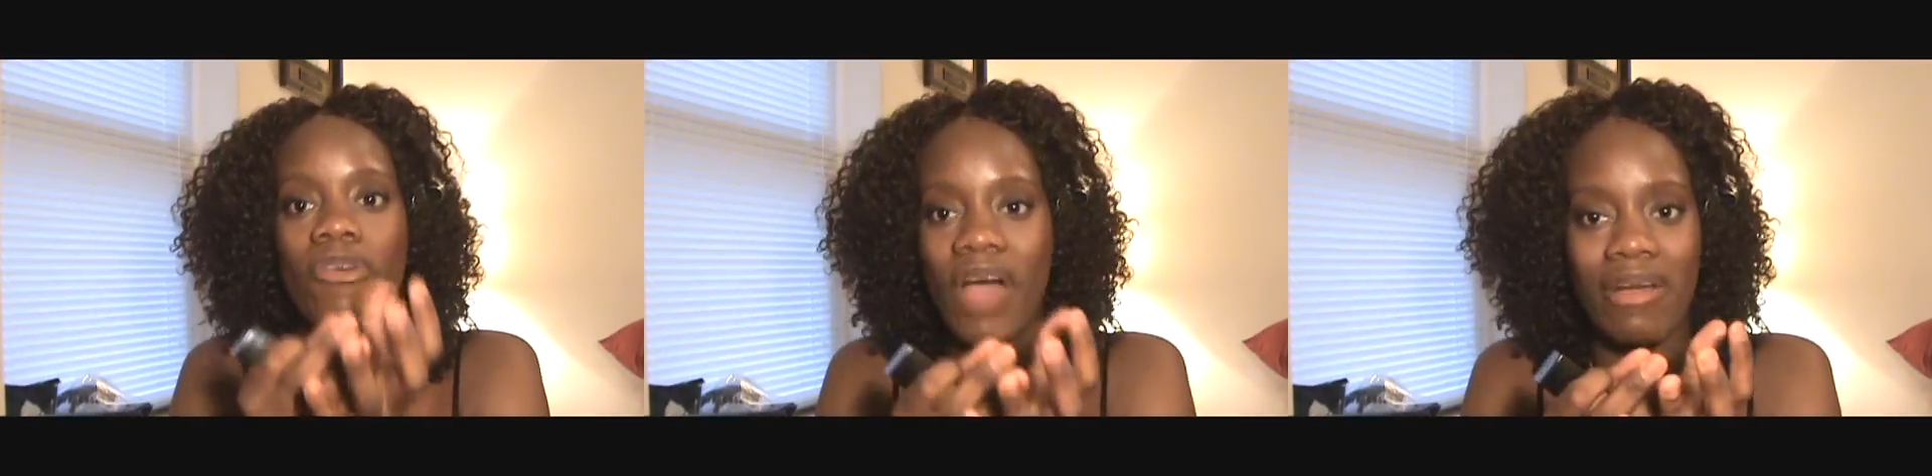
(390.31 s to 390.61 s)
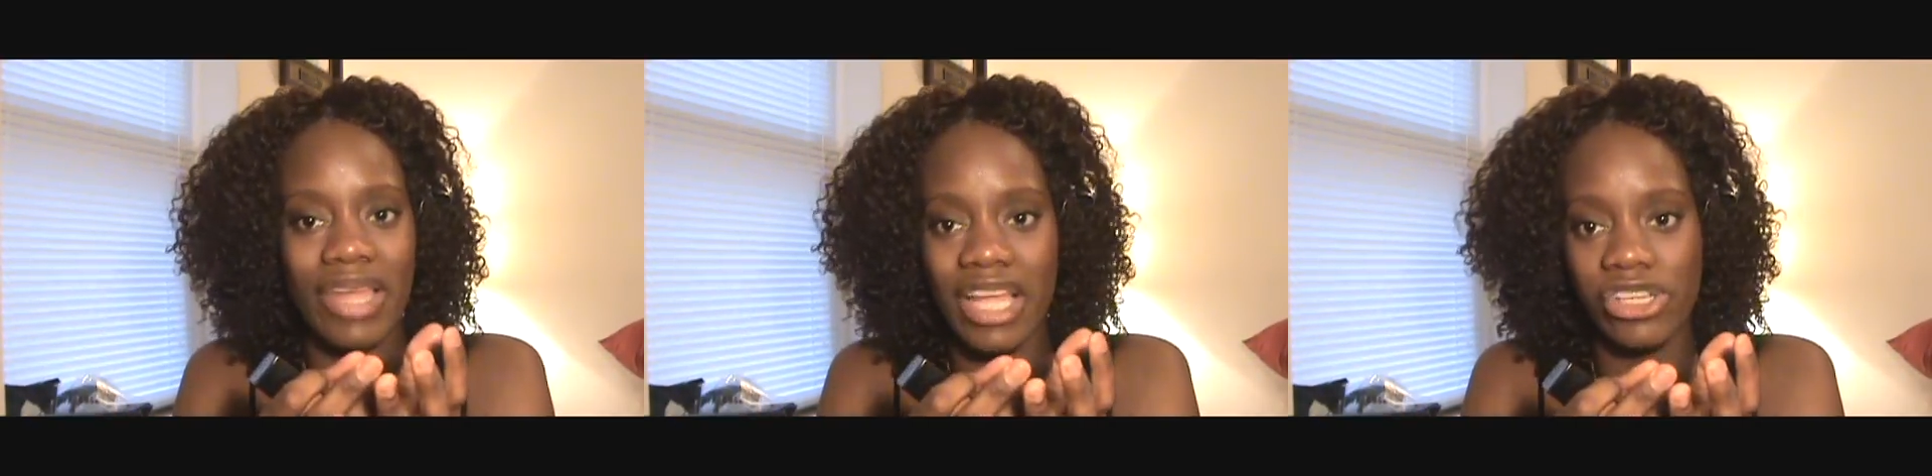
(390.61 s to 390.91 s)
the
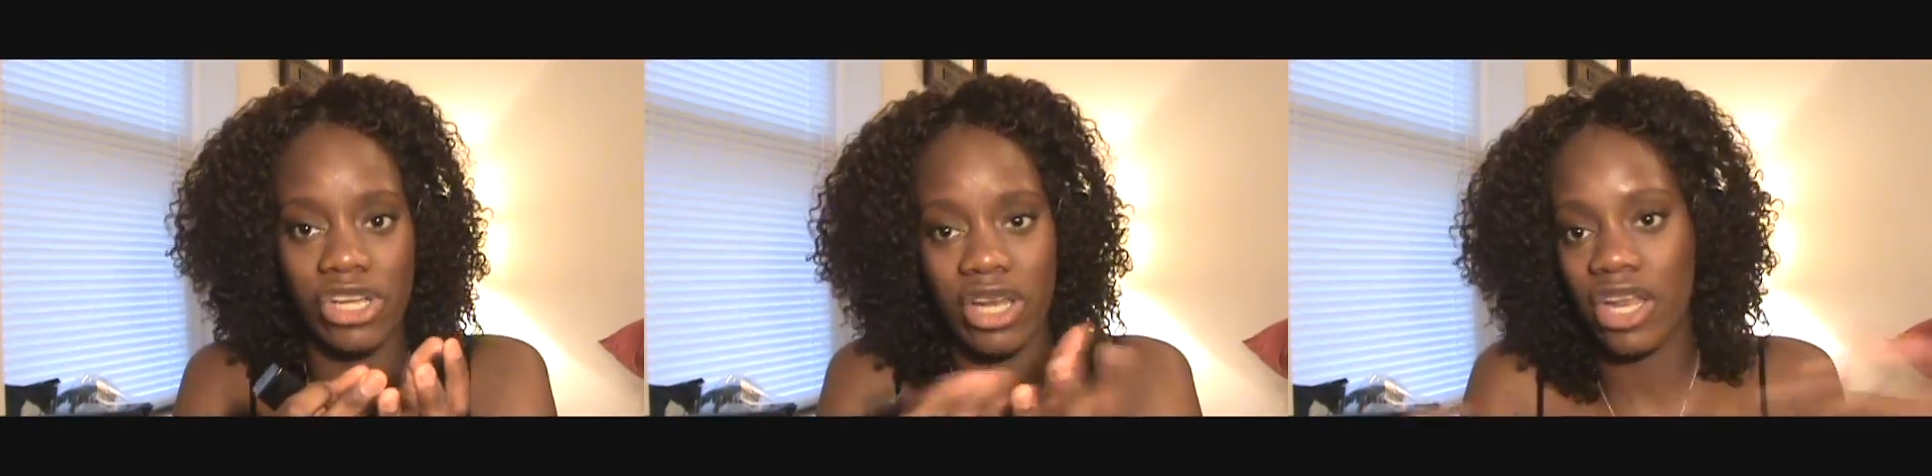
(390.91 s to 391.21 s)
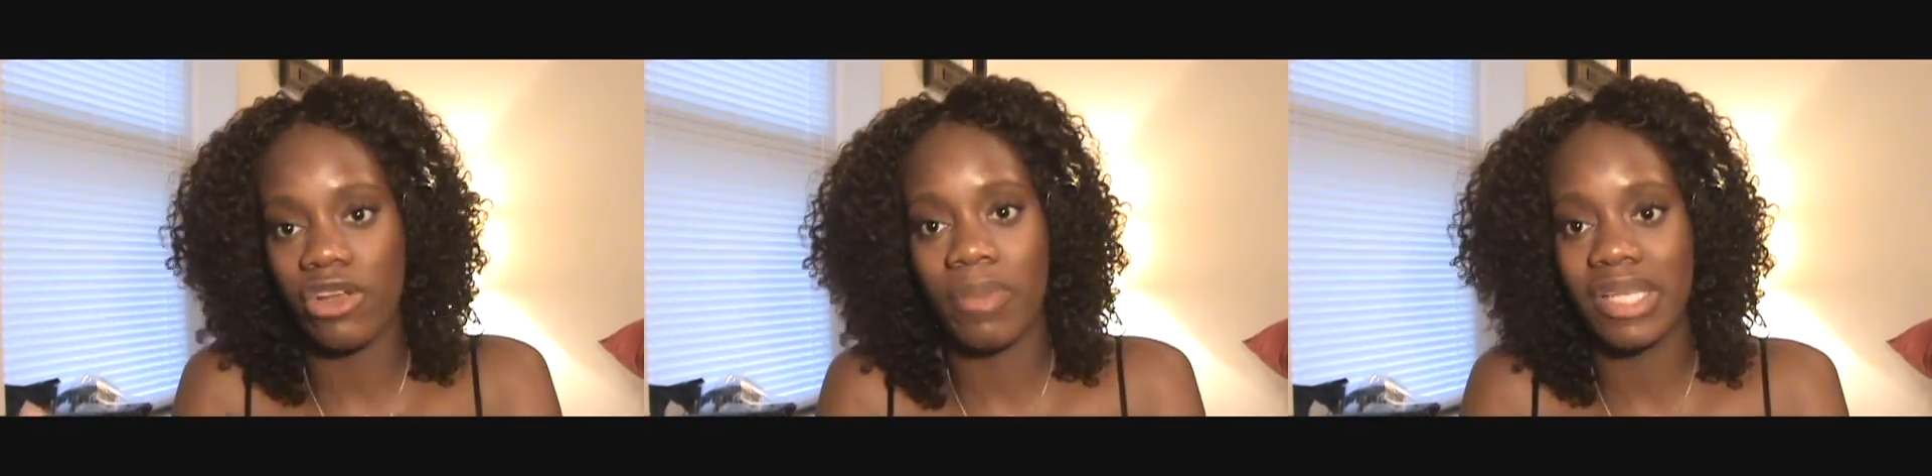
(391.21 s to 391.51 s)
foundation
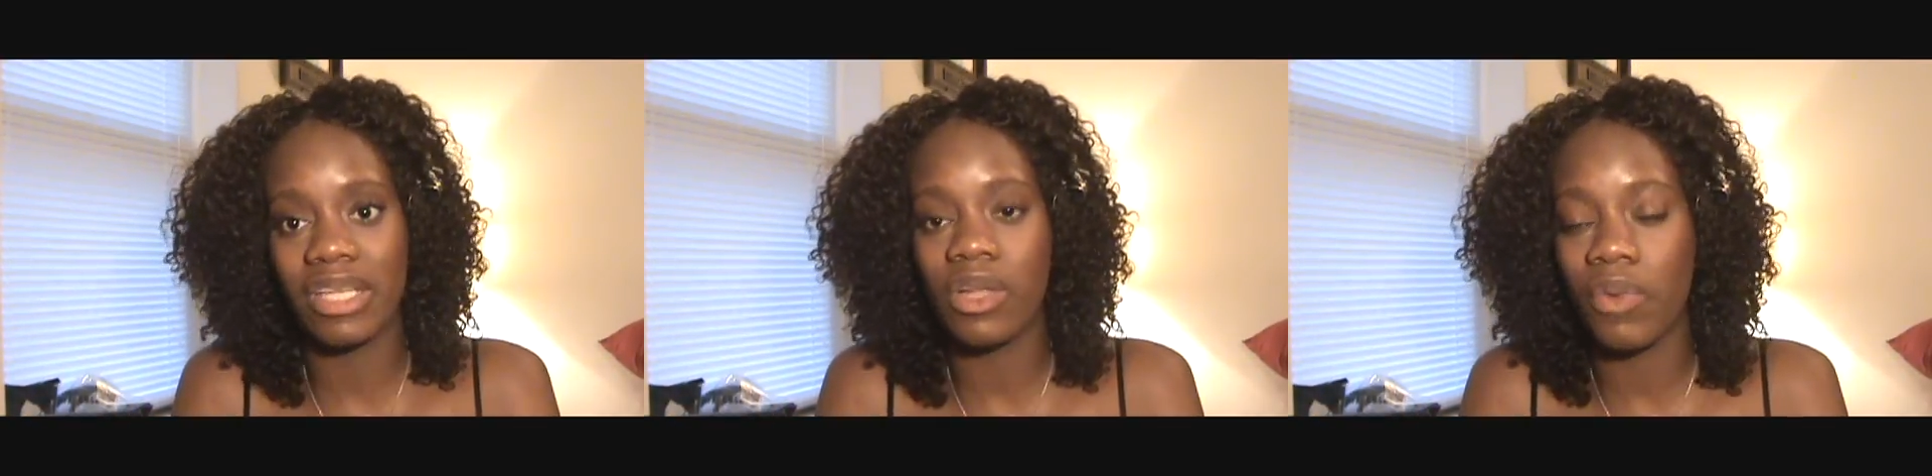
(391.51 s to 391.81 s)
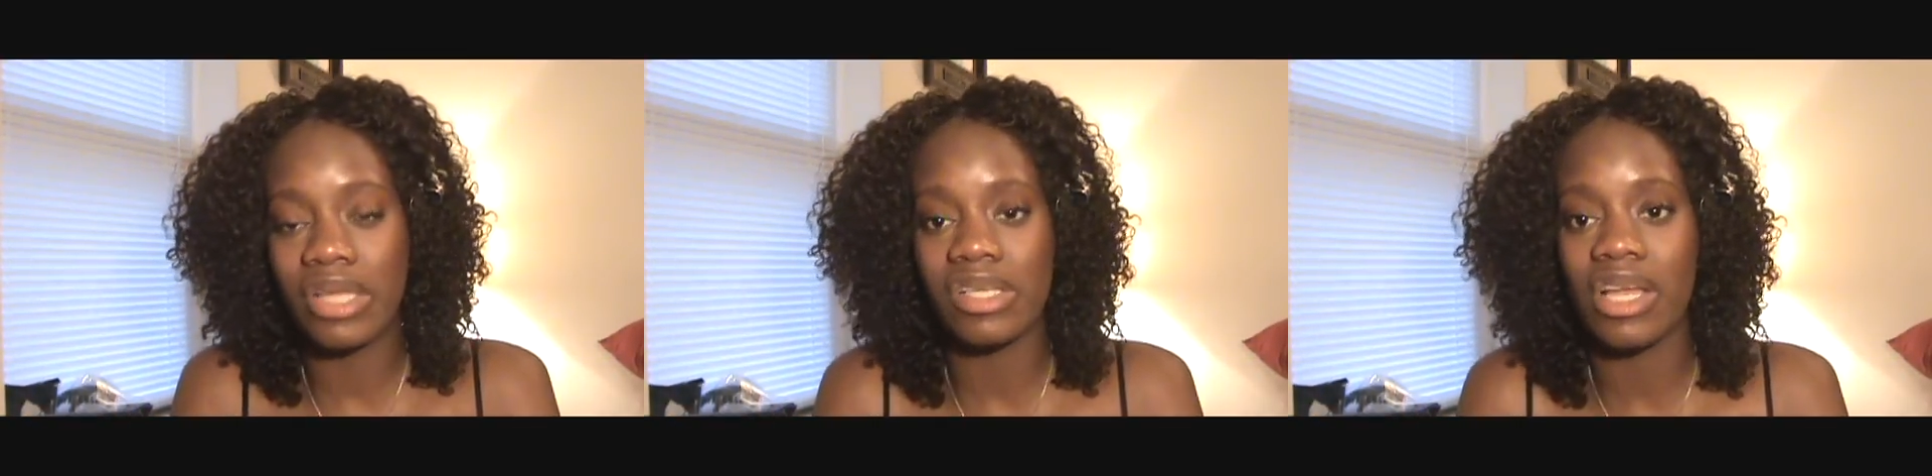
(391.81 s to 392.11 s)
and you're basically
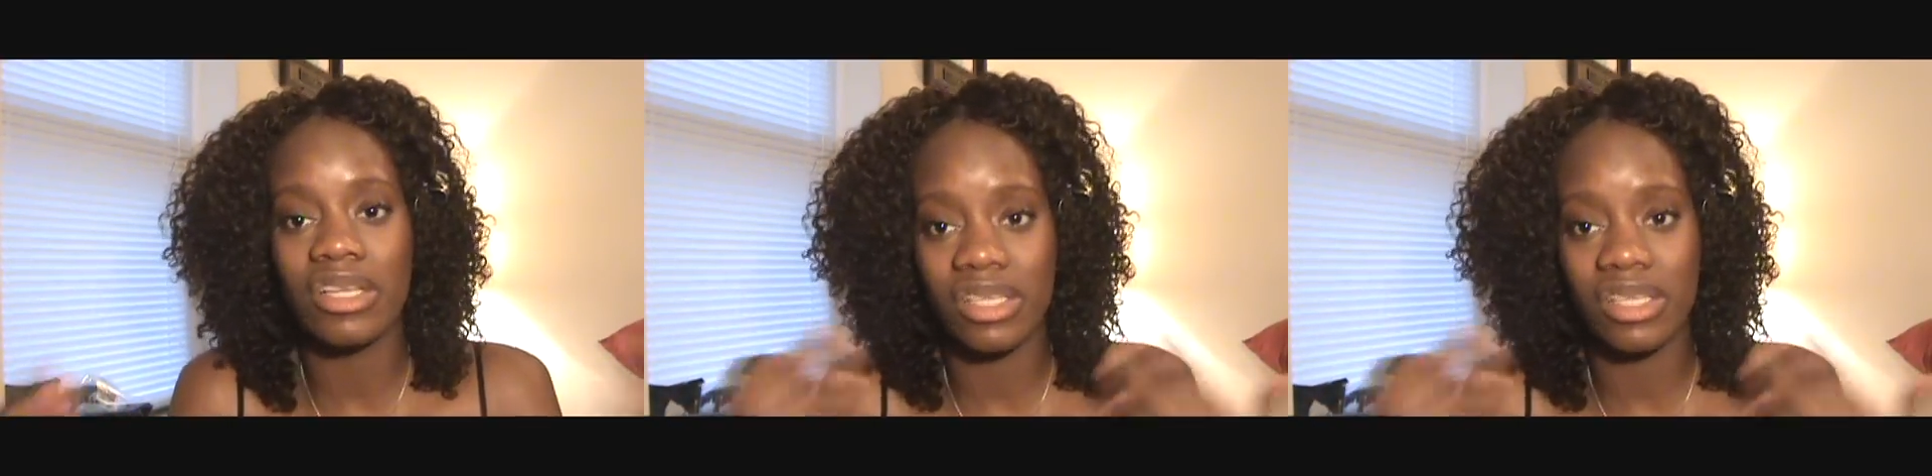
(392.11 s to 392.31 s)
wasting it